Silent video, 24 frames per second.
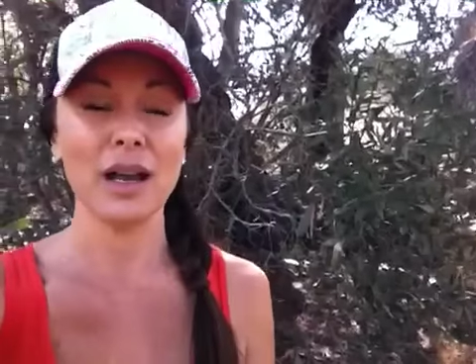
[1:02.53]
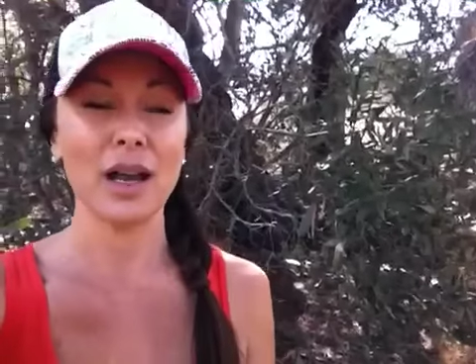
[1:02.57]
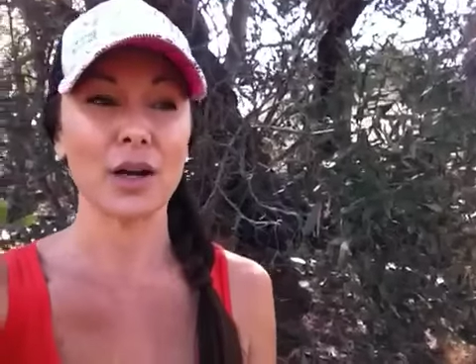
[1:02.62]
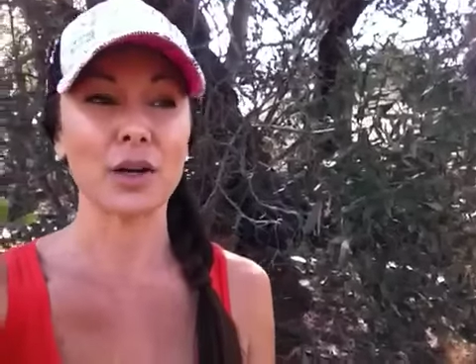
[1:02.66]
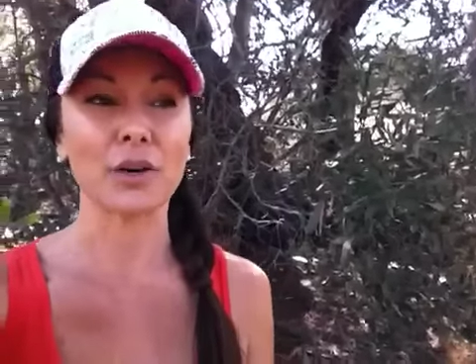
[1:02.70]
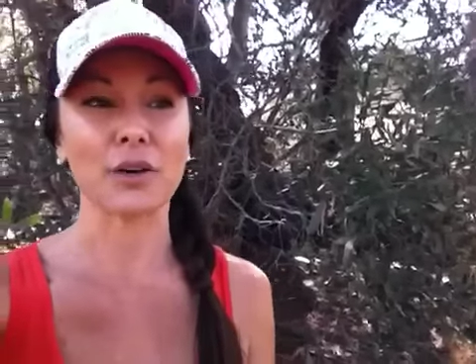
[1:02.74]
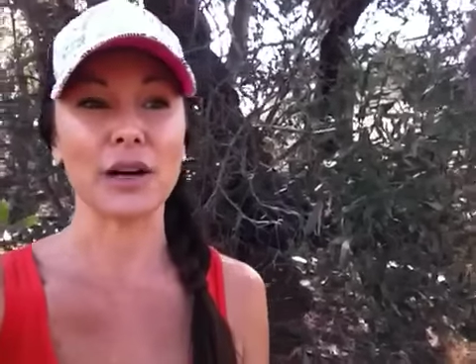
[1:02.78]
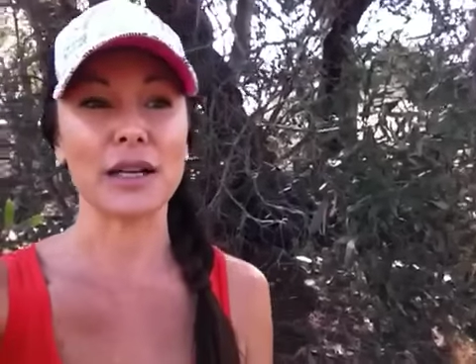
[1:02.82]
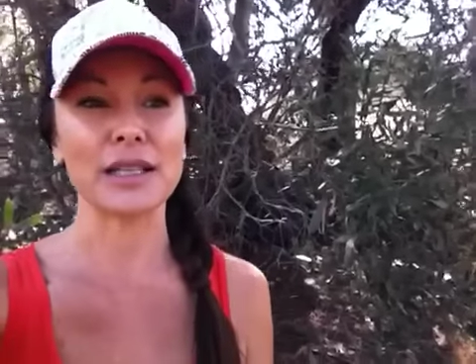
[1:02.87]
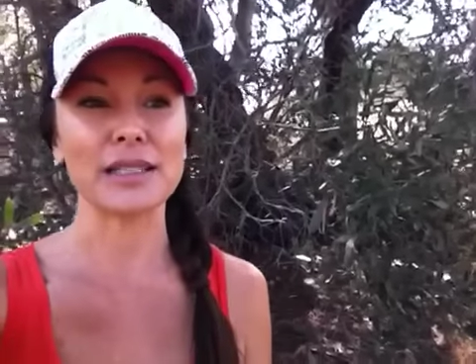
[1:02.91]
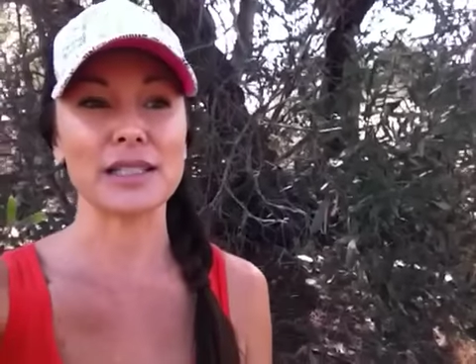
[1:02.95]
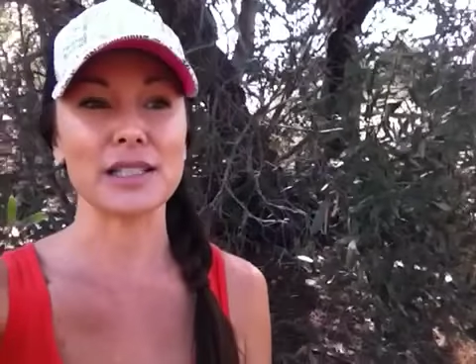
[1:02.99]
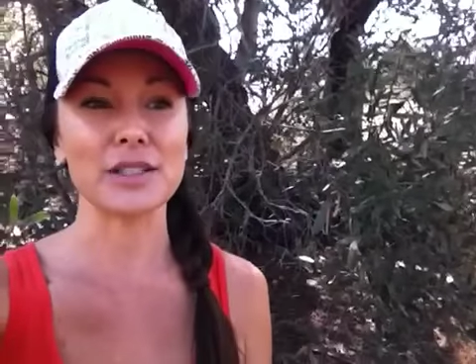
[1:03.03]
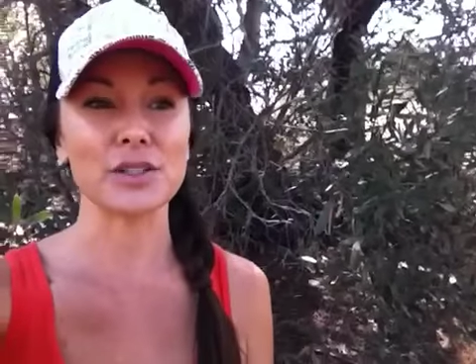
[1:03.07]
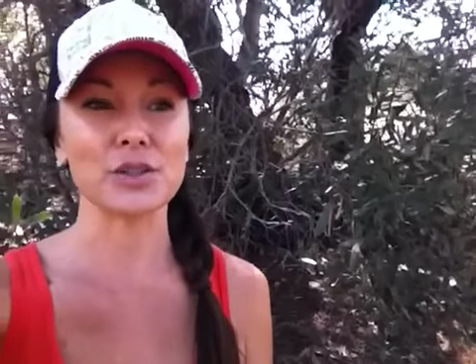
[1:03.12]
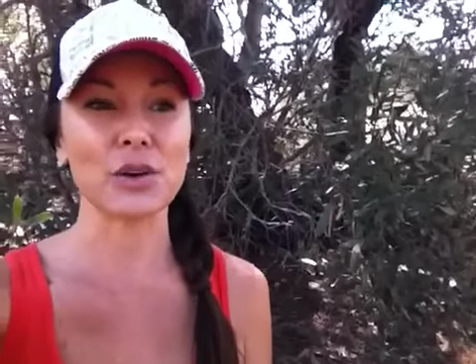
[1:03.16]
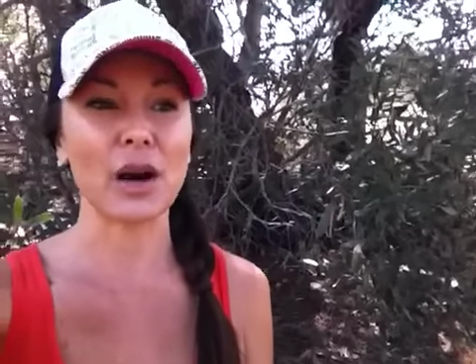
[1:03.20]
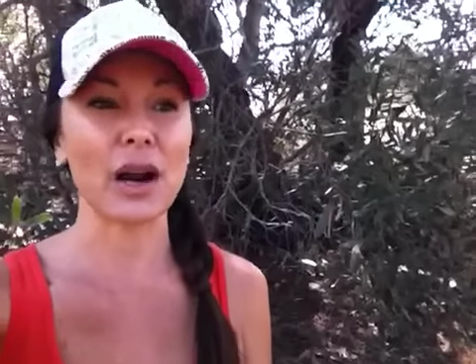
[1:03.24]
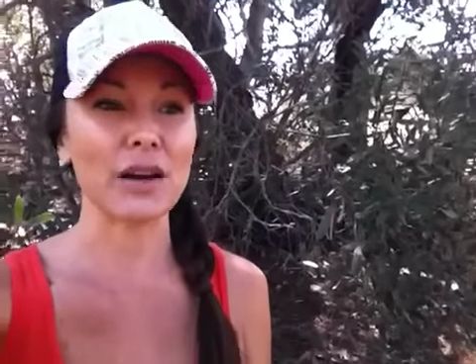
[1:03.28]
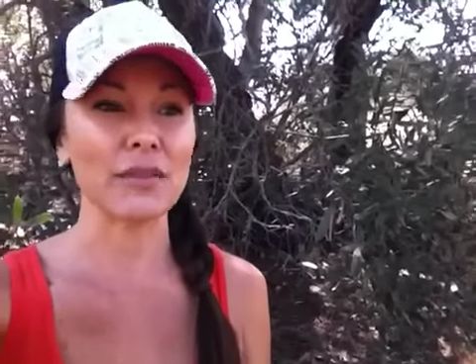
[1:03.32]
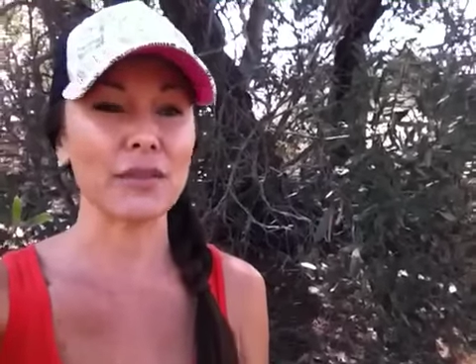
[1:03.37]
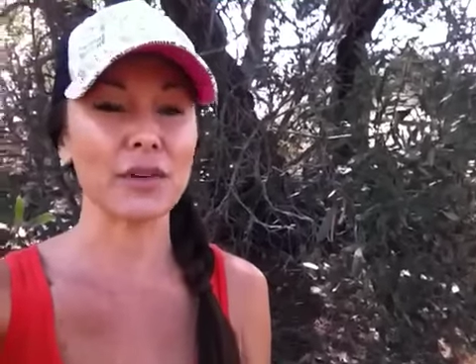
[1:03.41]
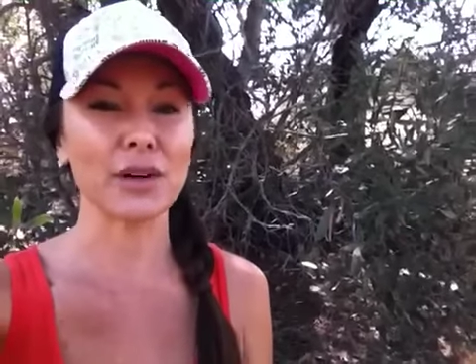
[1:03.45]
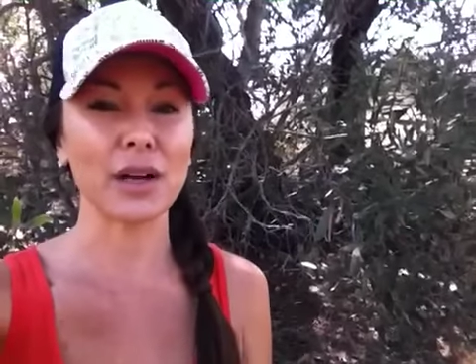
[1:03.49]
a crazy
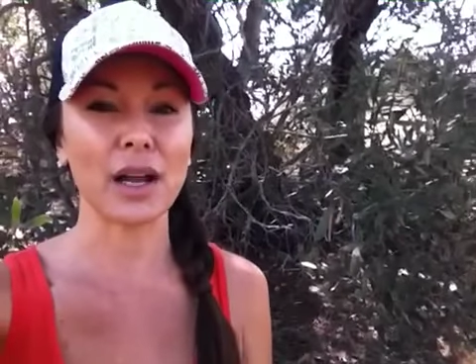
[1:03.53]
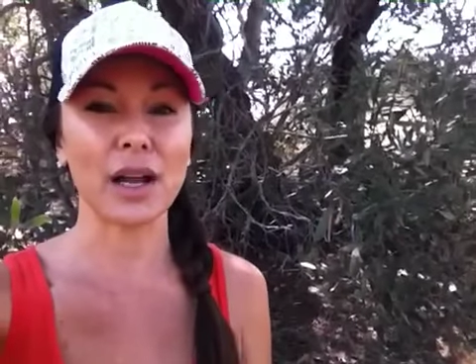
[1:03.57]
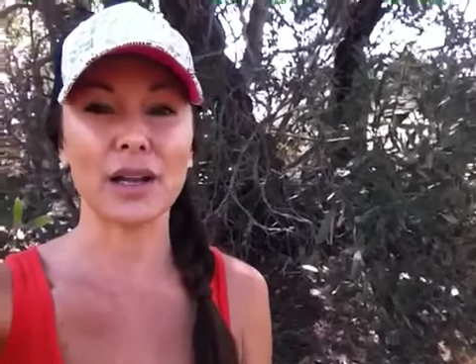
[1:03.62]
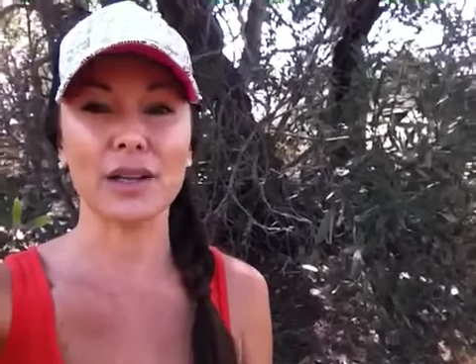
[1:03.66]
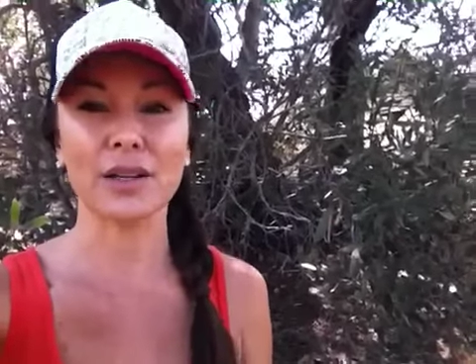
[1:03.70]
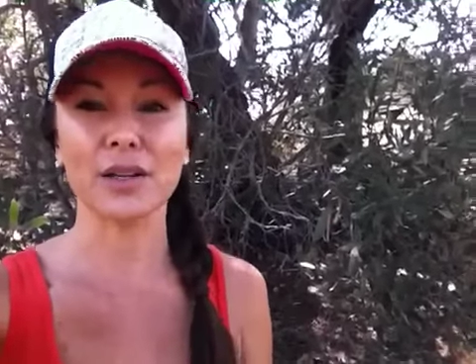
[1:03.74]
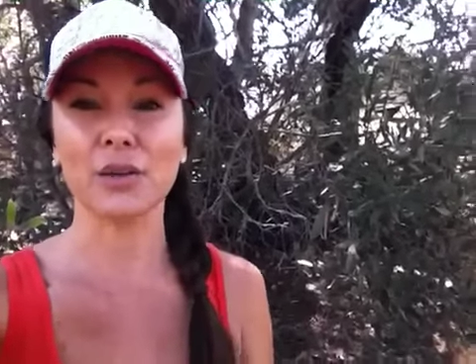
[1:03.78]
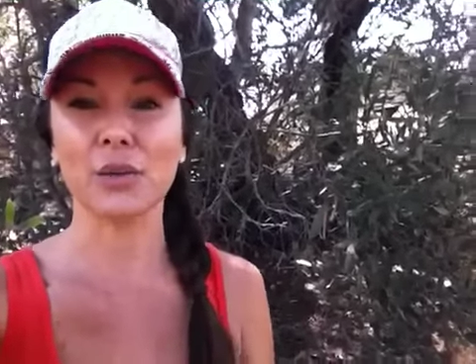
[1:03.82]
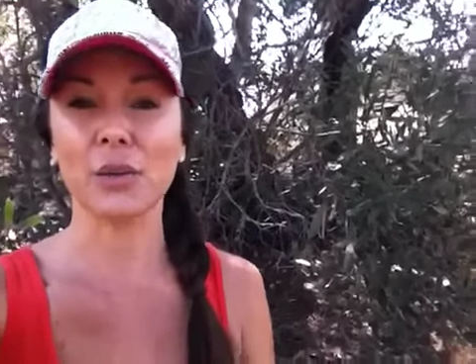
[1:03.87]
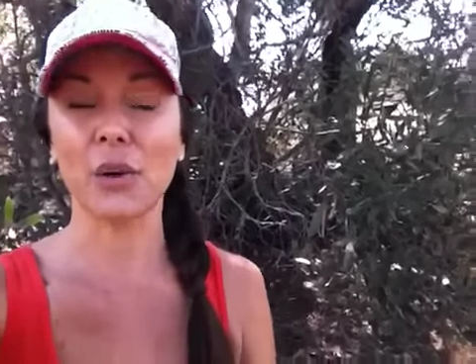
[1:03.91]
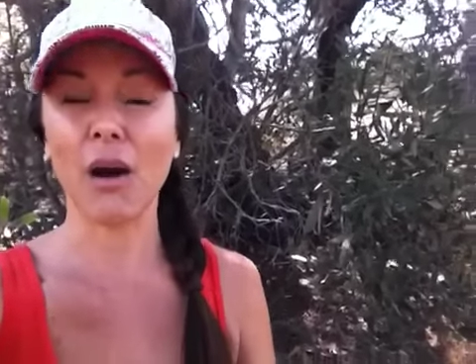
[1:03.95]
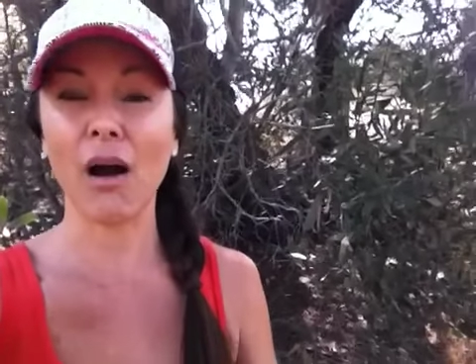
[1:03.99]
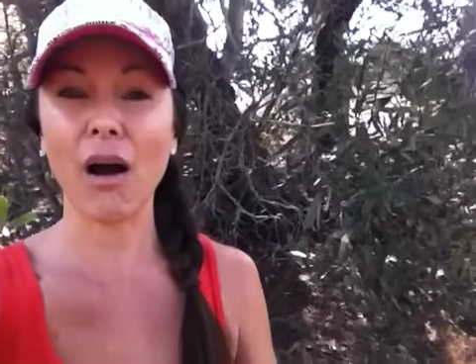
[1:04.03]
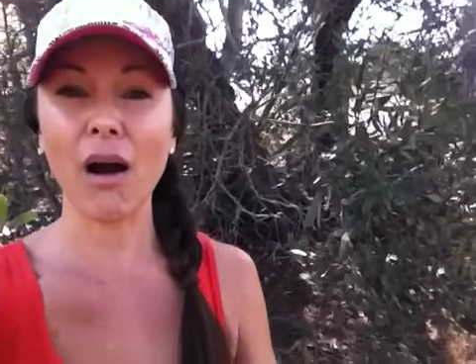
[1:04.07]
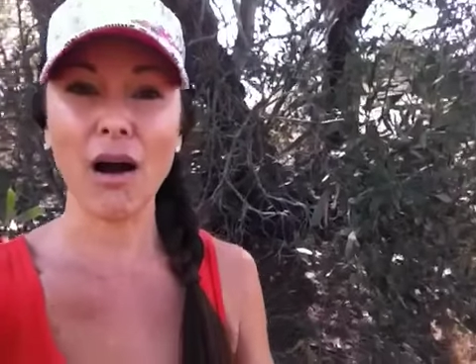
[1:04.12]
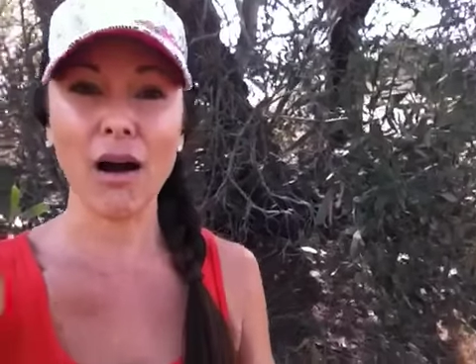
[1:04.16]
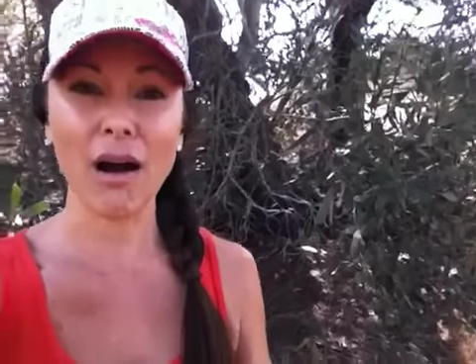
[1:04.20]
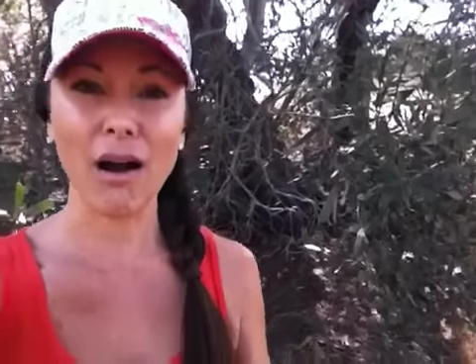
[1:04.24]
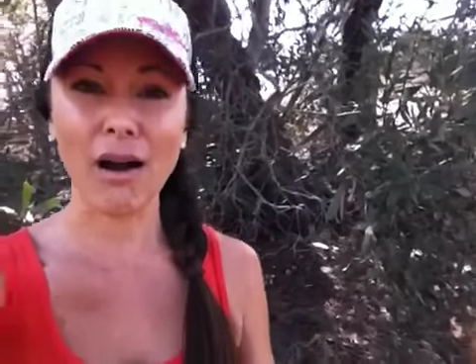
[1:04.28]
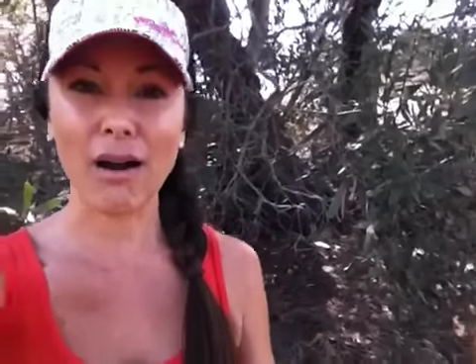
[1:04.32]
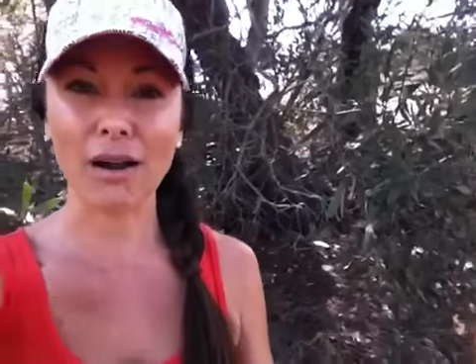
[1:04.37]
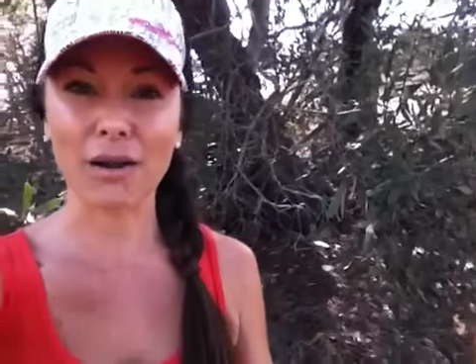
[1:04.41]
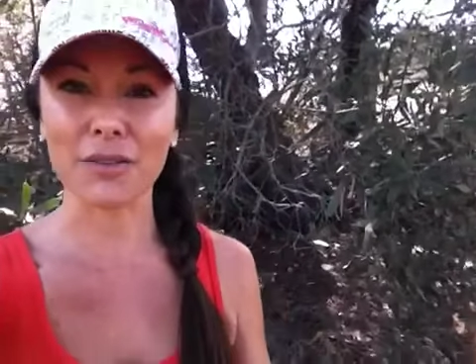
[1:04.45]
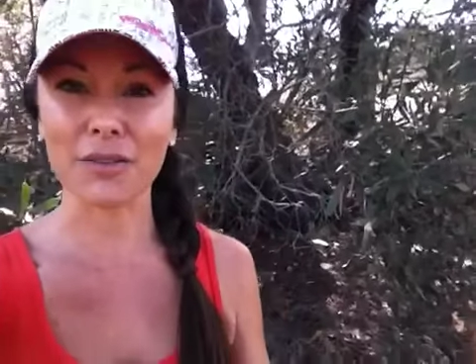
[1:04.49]
driver cut you
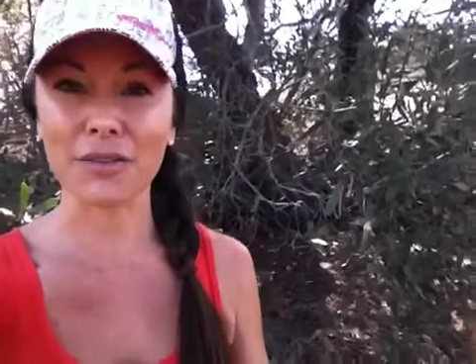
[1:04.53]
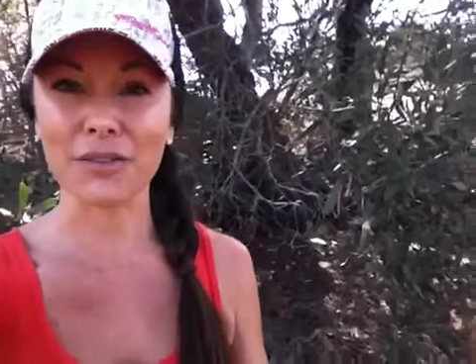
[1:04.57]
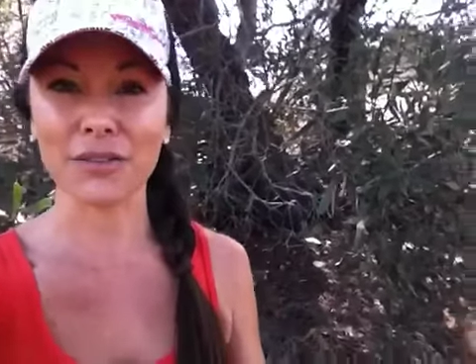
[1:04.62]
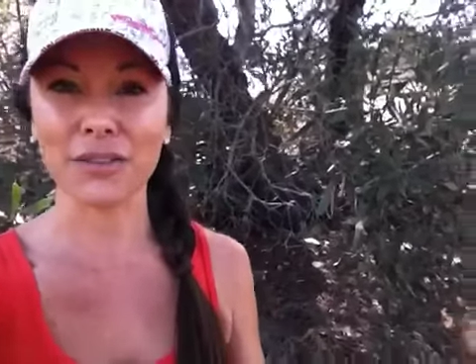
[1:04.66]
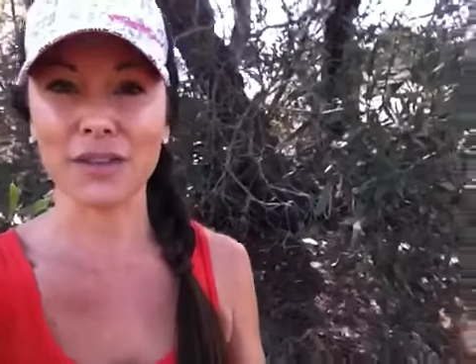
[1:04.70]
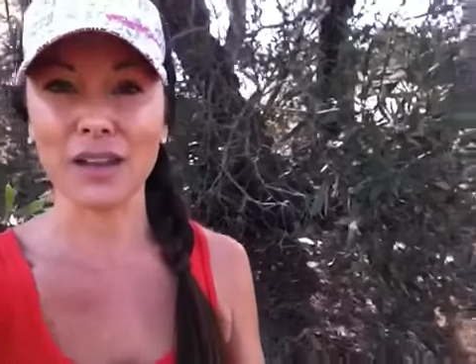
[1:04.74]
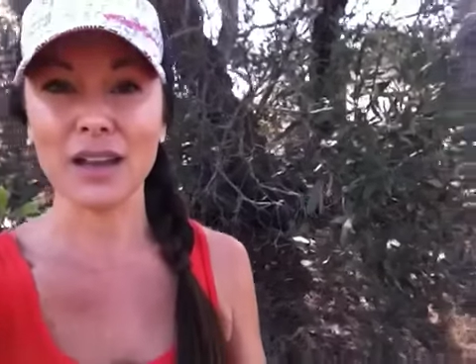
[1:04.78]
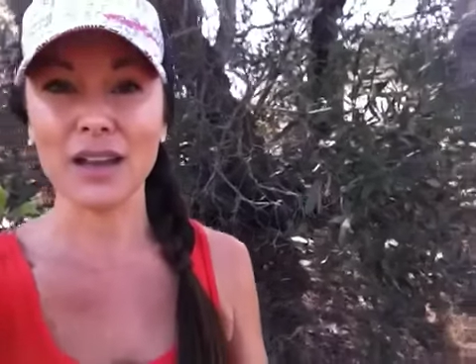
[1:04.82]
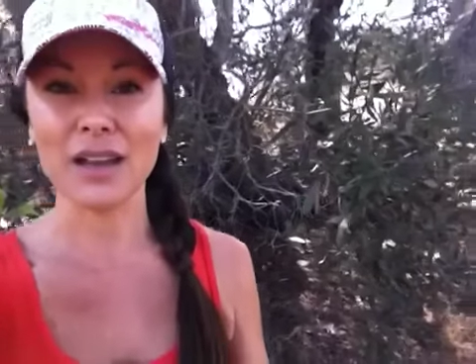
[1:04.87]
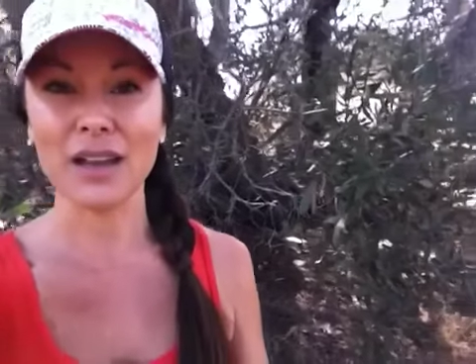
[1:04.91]
off